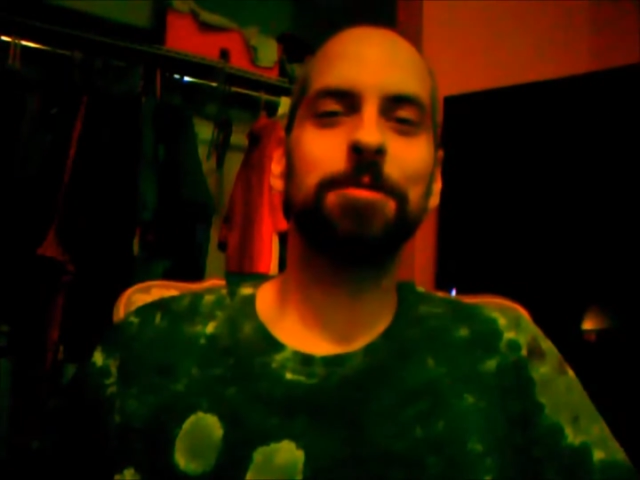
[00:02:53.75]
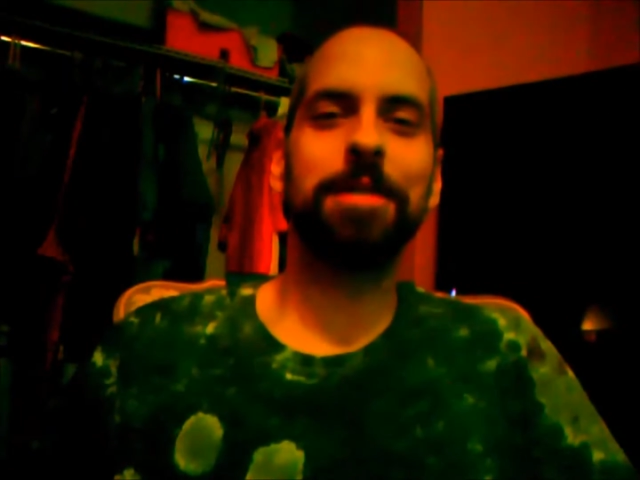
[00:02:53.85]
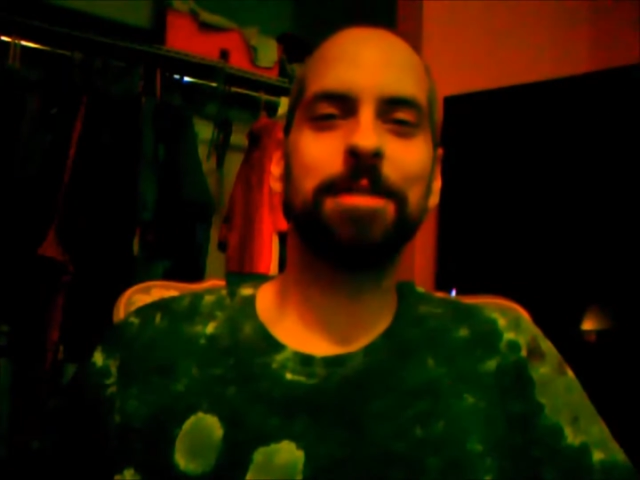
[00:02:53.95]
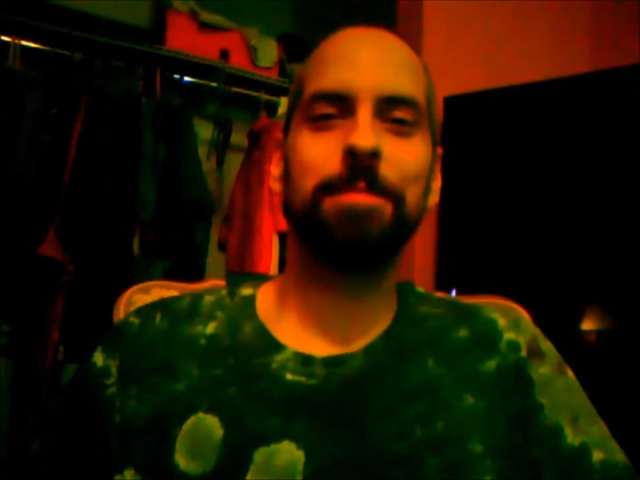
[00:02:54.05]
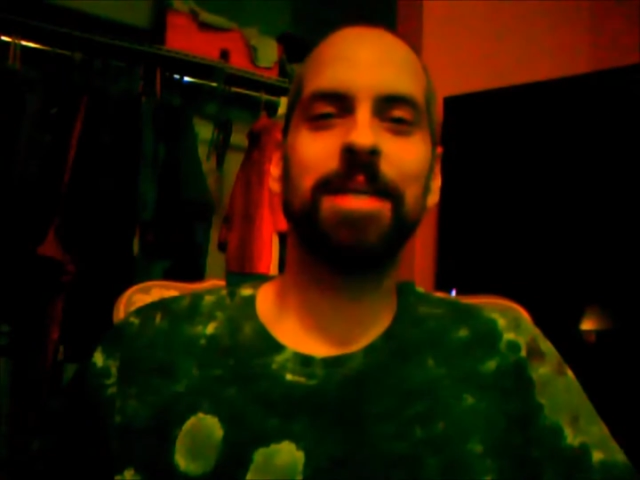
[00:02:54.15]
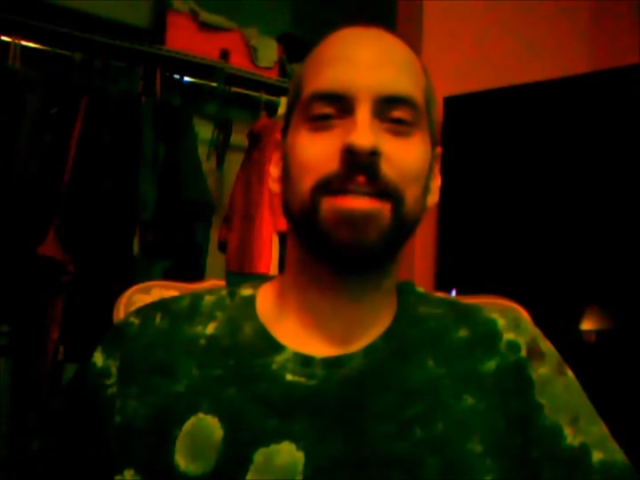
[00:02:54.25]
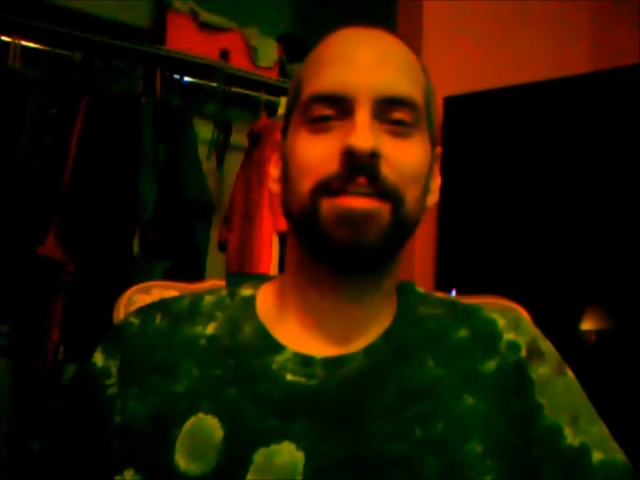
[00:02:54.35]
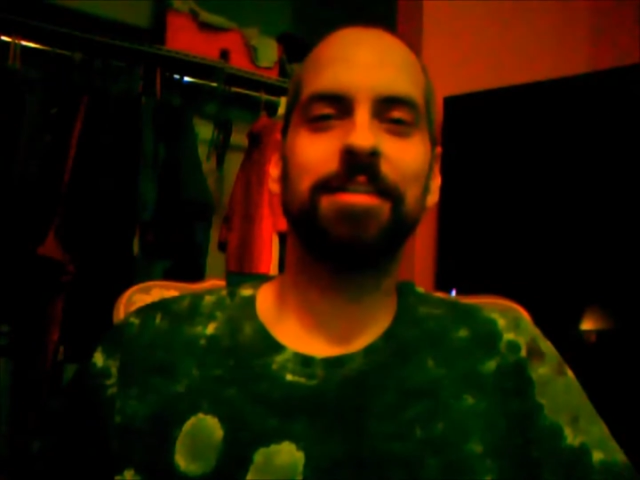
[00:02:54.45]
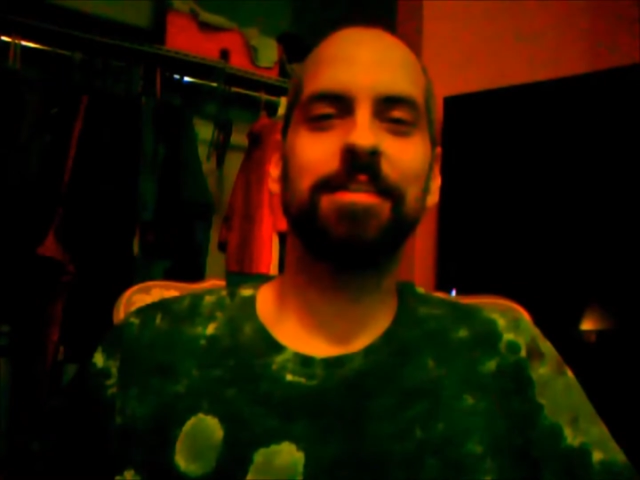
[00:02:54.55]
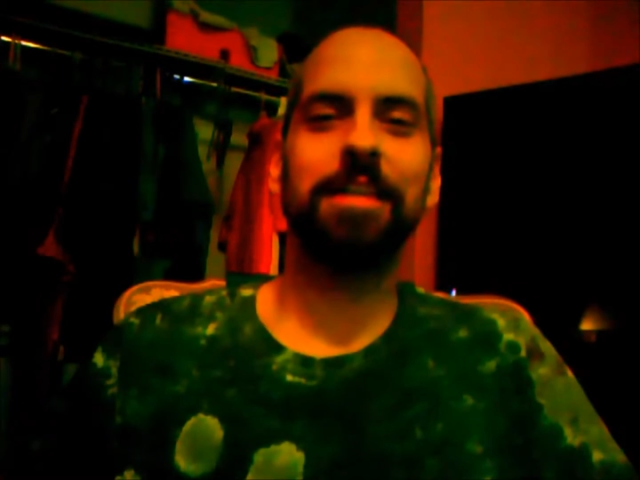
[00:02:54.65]

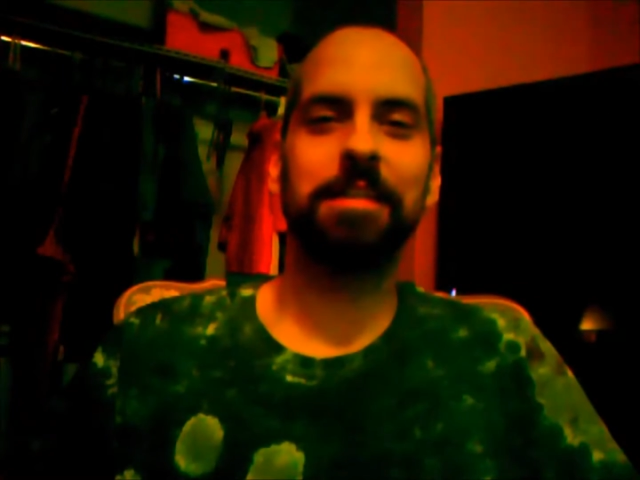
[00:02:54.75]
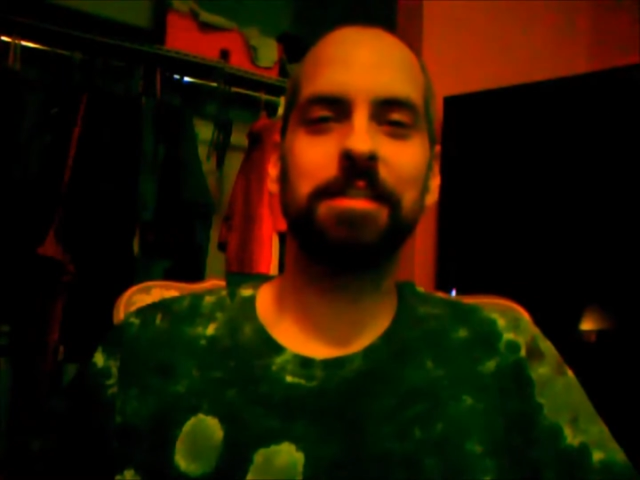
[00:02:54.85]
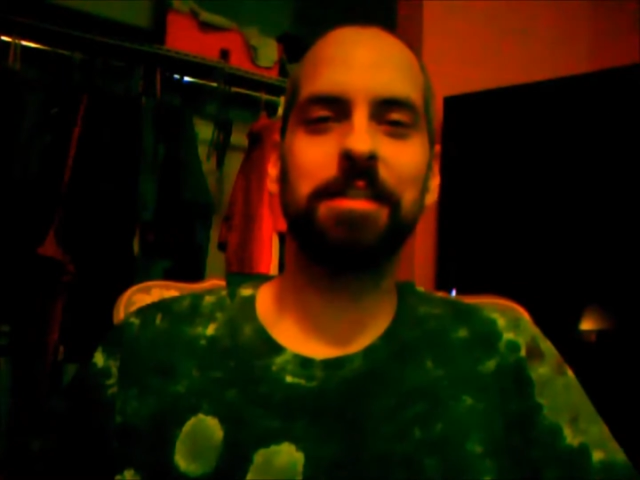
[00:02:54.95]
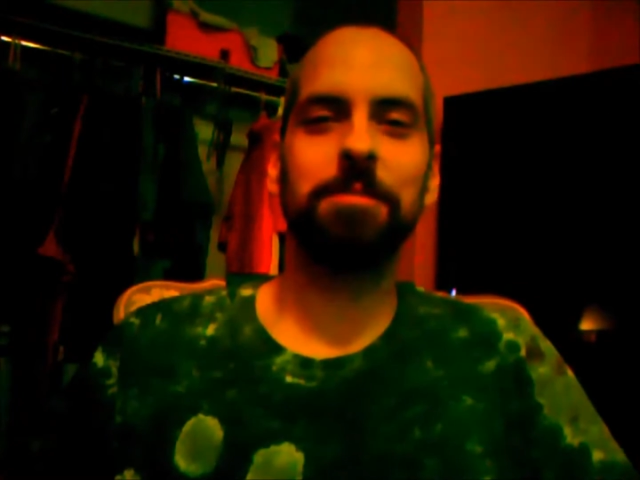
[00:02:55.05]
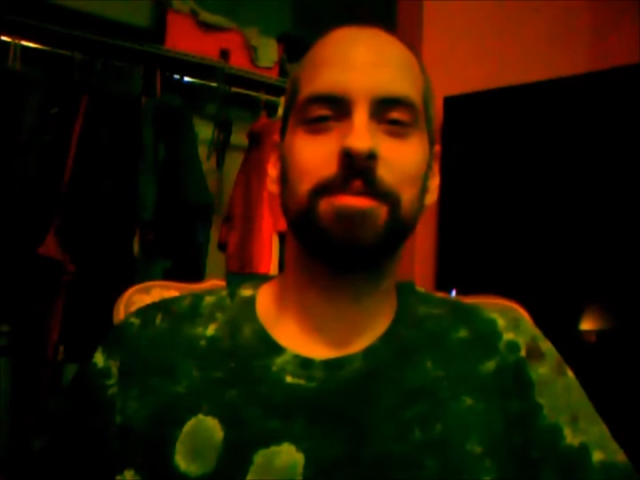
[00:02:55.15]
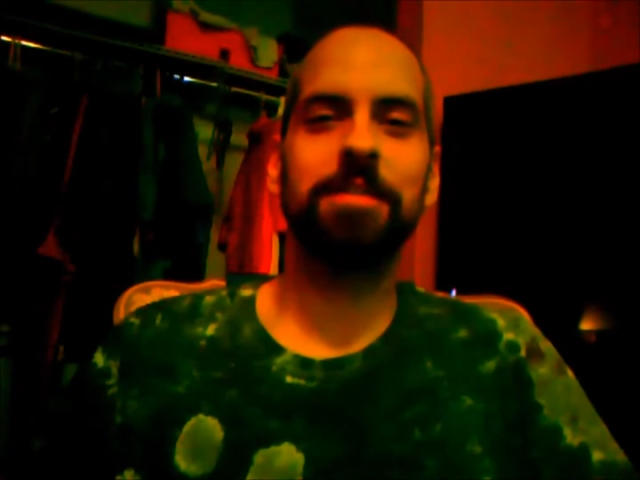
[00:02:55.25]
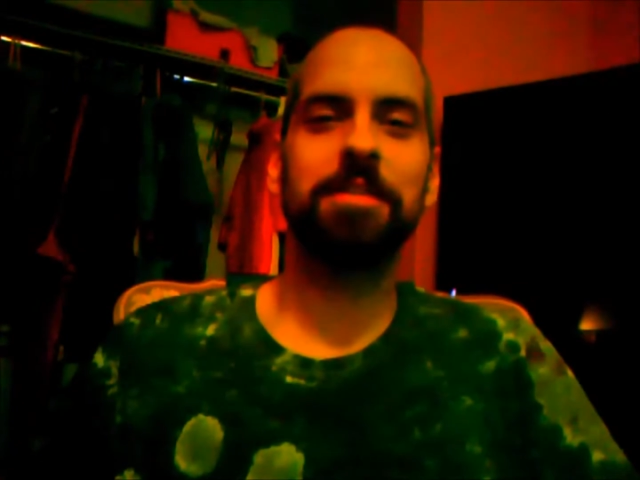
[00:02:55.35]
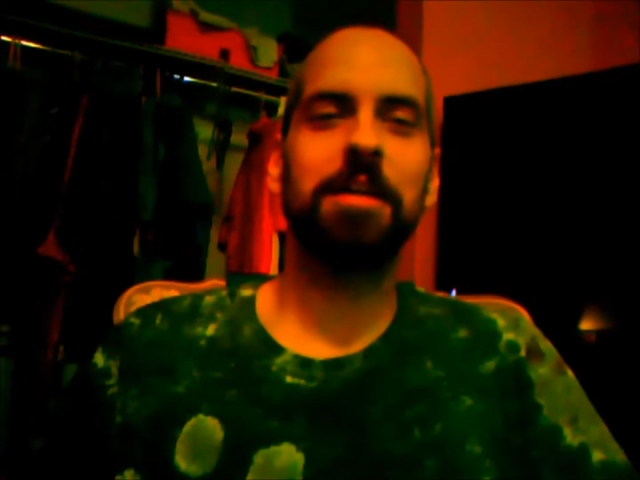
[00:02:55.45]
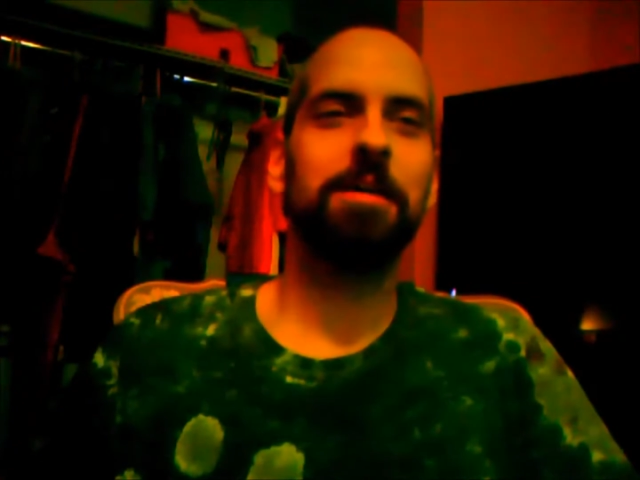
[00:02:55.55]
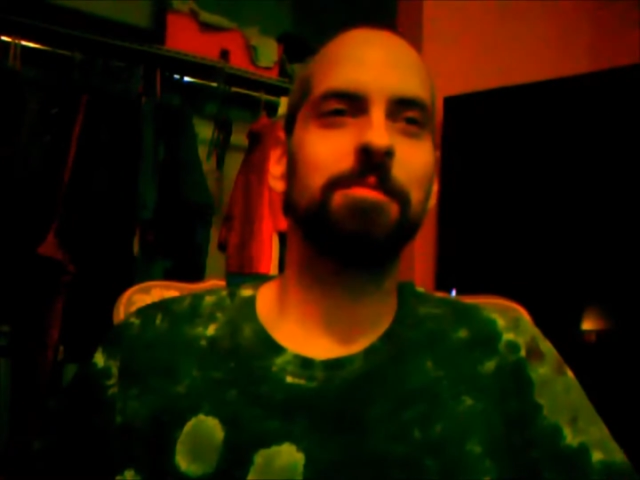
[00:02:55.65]
Wikipedia and look up
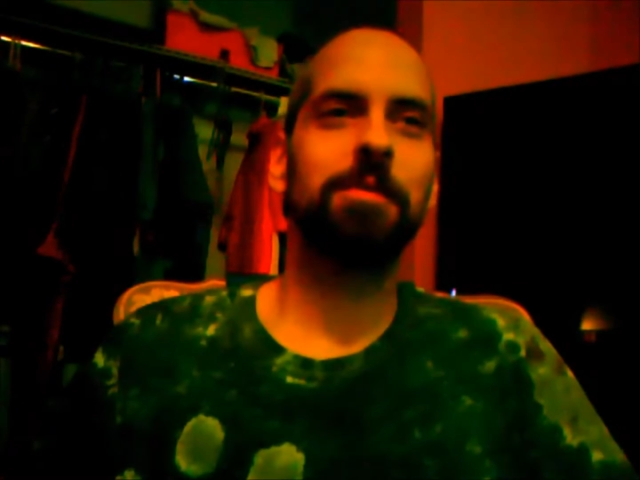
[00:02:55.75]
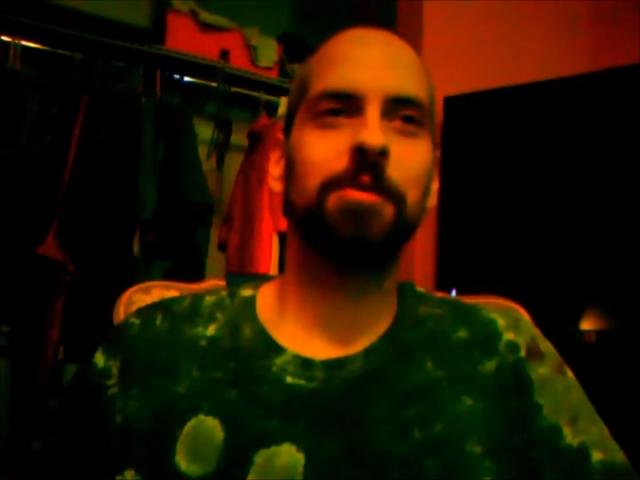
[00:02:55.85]
Islam